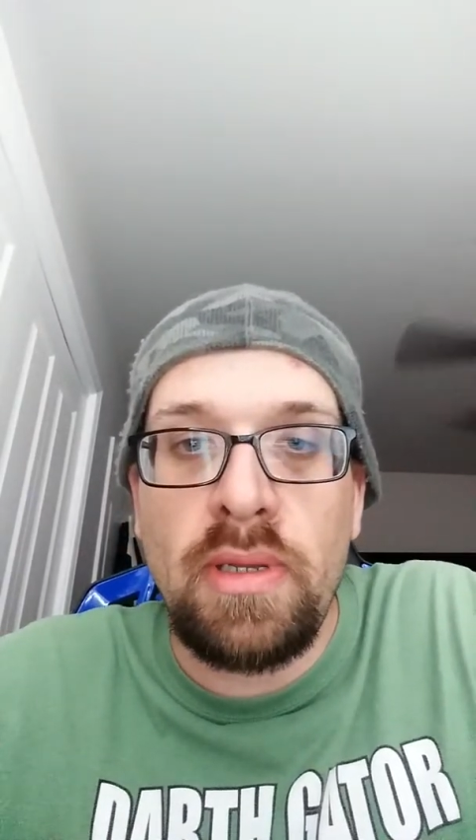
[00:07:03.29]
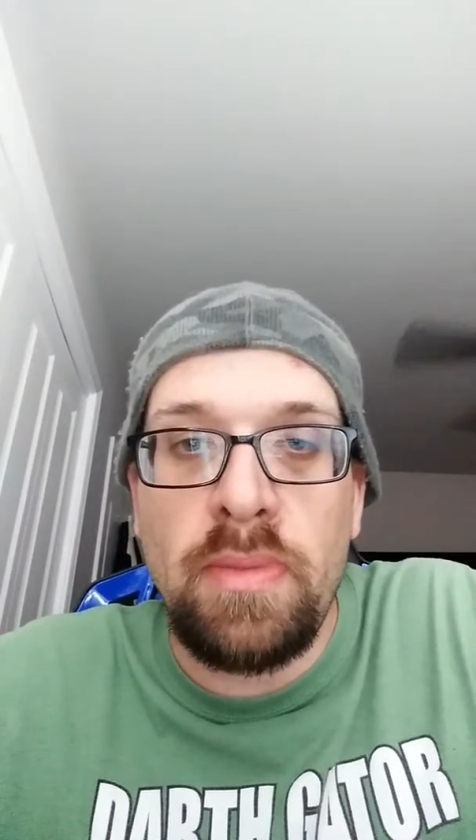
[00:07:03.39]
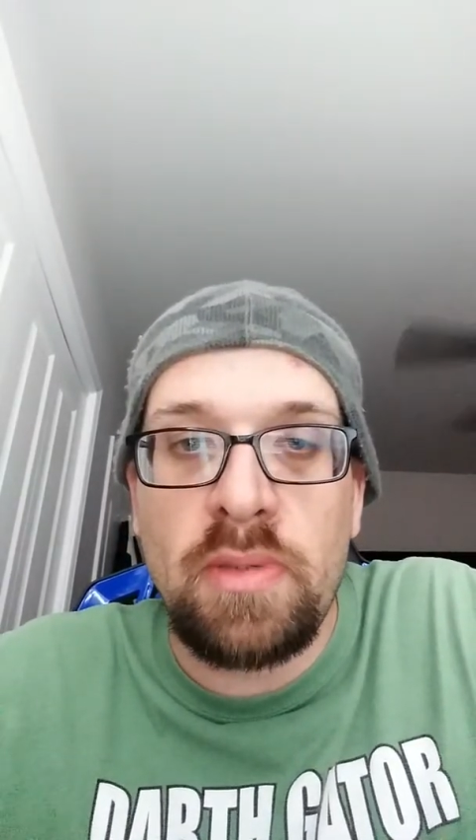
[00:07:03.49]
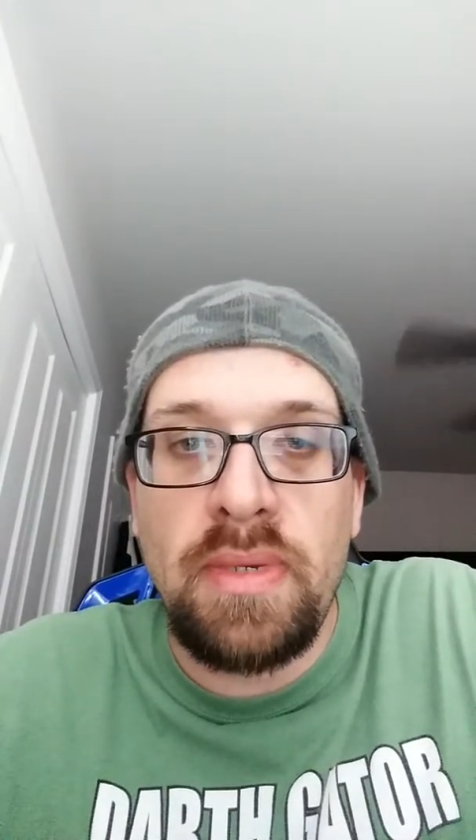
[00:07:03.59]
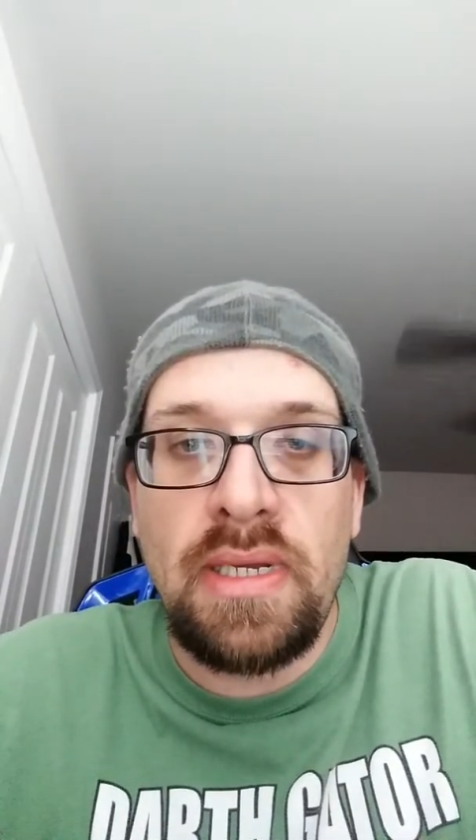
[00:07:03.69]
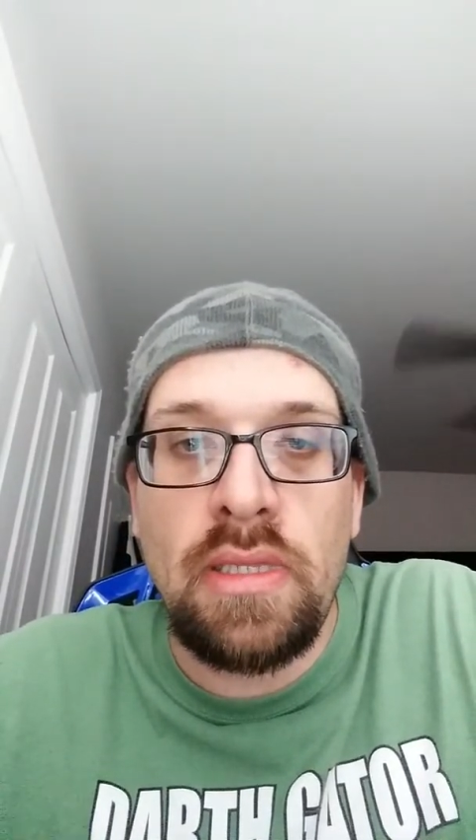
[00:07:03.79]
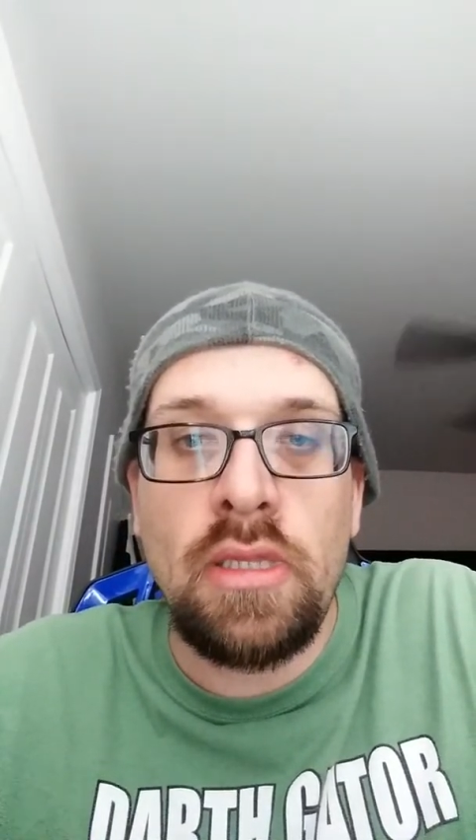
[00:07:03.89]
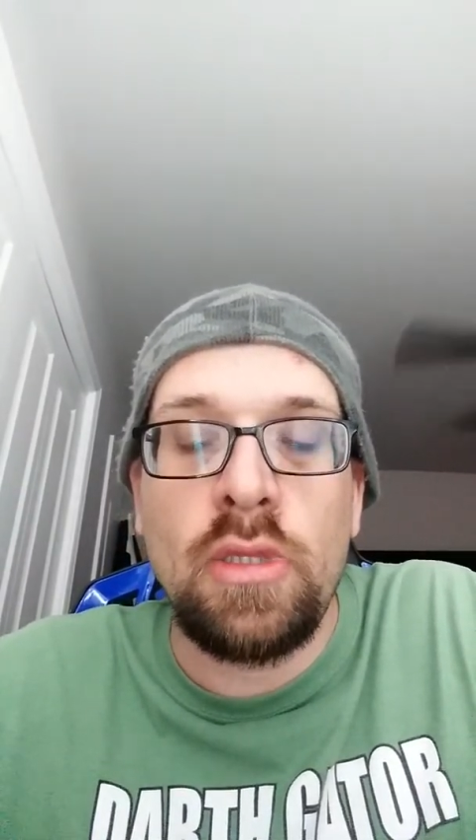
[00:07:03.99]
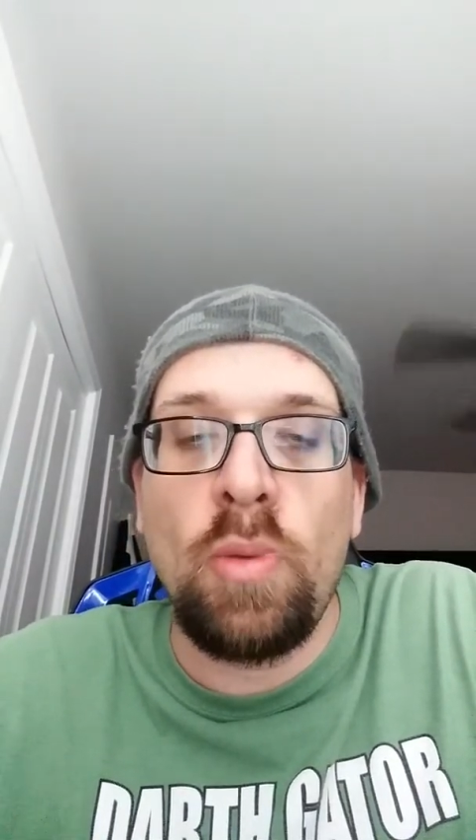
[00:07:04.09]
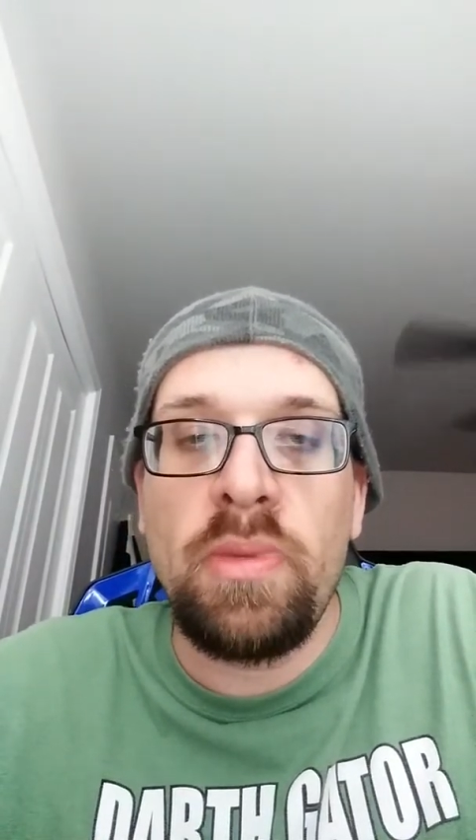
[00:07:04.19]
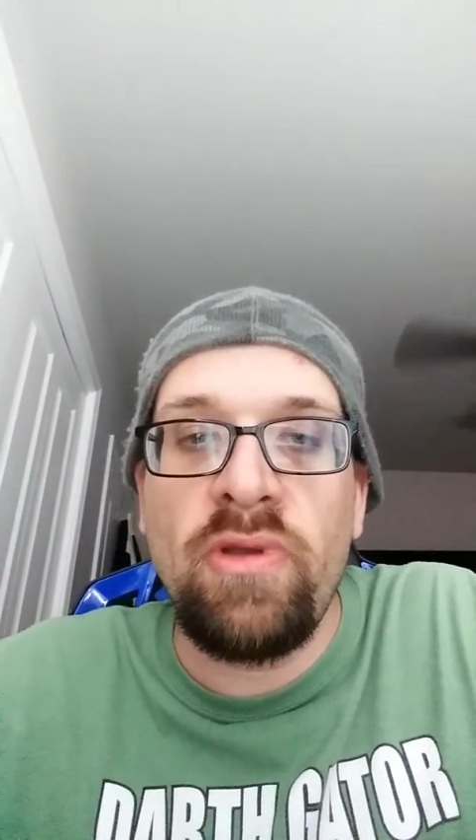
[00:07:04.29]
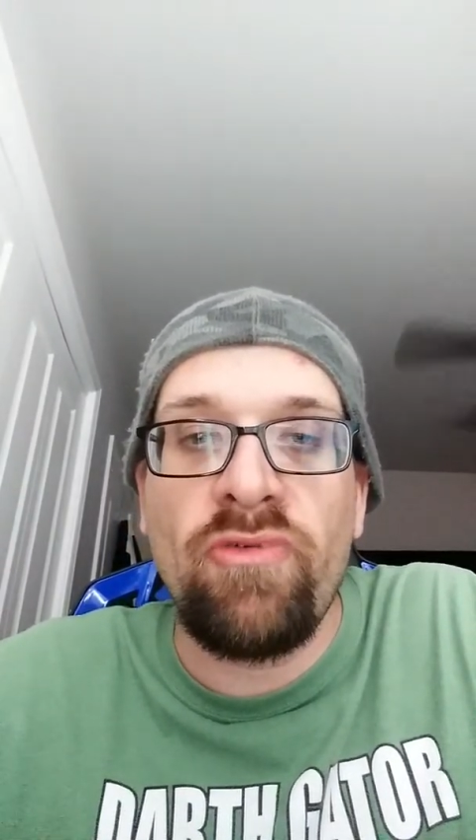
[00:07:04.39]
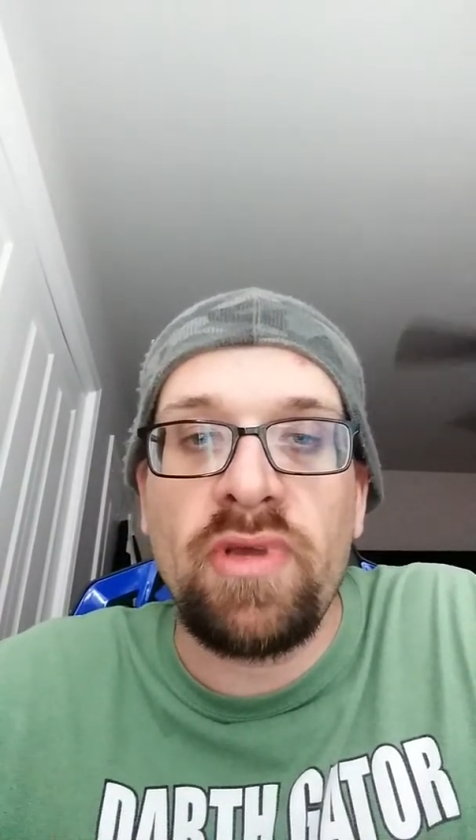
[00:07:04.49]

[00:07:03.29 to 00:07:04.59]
McMahon. Don't be freaking